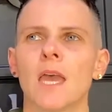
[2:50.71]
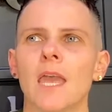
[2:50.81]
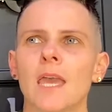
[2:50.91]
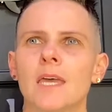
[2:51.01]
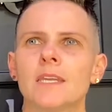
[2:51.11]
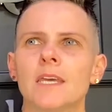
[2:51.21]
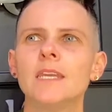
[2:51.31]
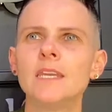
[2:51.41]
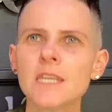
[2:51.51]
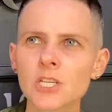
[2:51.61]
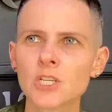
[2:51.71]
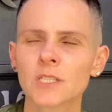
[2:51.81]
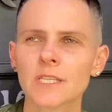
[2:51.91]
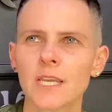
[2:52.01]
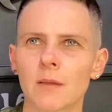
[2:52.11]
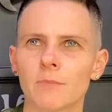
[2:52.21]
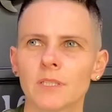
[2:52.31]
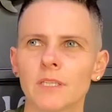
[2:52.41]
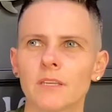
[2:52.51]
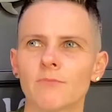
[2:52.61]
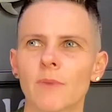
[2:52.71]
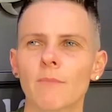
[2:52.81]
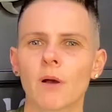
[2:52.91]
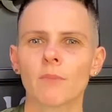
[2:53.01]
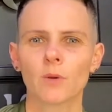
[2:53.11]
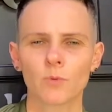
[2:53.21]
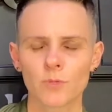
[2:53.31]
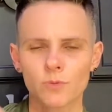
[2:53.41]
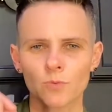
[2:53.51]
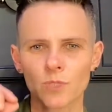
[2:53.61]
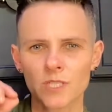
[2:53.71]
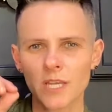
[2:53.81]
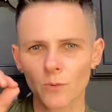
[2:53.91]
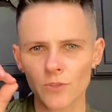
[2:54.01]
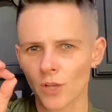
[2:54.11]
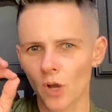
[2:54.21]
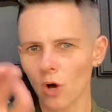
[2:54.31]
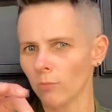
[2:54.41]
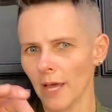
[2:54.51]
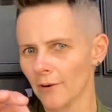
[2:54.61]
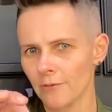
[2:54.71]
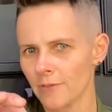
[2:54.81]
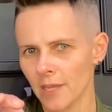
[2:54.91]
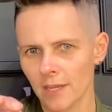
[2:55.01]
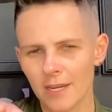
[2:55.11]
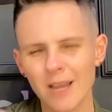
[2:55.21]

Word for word: And initially, I believe my mom hit was was hit with the gallbladder thing.